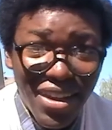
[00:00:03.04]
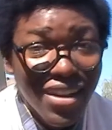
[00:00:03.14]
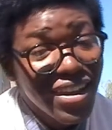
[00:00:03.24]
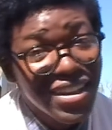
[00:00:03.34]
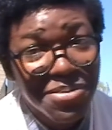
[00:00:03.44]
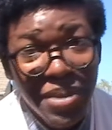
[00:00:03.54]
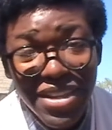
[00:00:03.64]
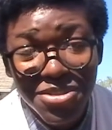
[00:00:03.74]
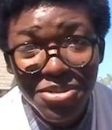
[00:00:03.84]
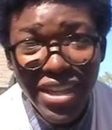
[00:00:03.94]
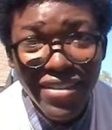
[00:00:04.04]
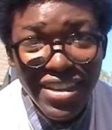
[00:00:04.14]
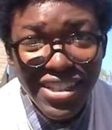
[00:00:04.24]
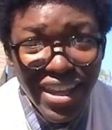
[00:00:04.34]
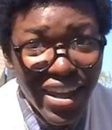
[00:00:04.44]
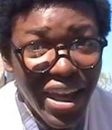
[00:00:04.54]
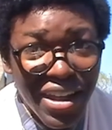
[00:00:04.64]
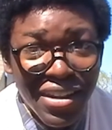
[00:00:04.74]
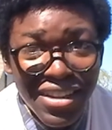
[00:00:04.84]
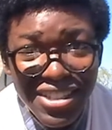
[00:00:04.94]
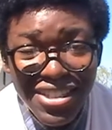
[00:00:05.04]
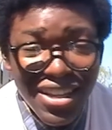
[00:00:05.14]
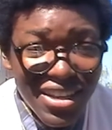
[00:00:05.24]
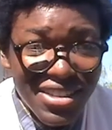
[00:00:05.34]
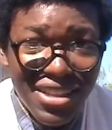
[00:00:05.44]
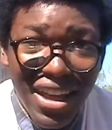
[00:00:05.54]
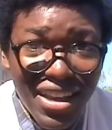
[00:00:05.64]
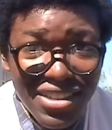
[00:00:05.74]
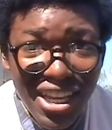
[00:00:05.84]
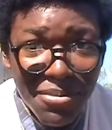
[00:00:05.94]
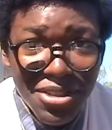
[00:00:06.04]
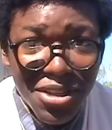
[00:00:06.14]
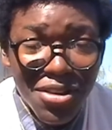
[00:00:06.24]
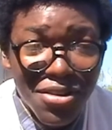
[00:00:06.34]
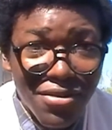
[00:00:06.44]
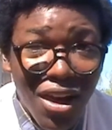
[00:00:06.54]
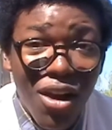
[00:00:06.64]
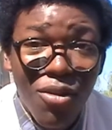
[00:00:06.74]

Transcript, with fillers: It's Pierce Fontavious here, and this is a segment of